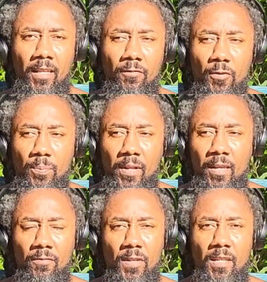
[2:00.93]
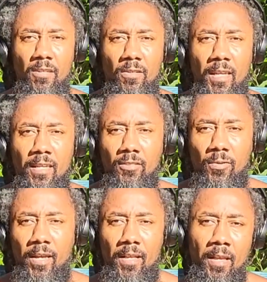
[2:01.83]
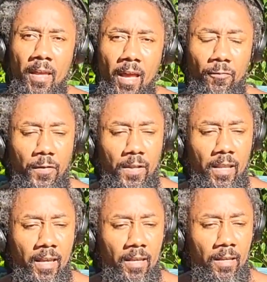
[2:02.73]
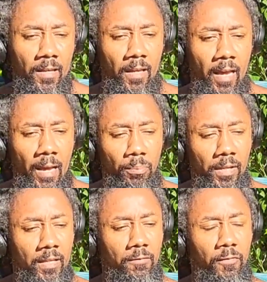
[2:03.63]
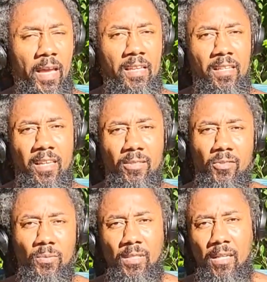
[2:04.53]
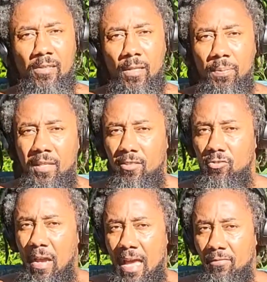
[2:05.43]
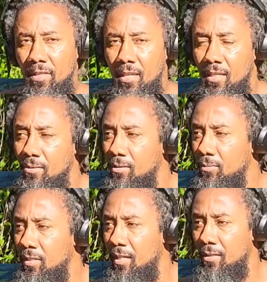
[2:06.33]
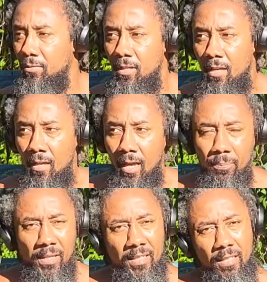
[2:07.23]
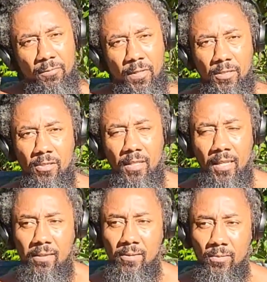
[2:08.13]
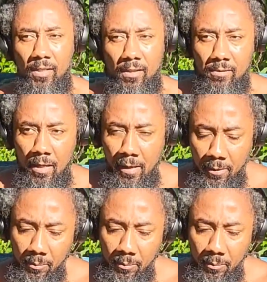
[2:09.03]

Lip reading: Like if you playing video games, right? I felt like I played a fighting game sometimes. I played a driving game sometimes. I played an adventure game sometimes.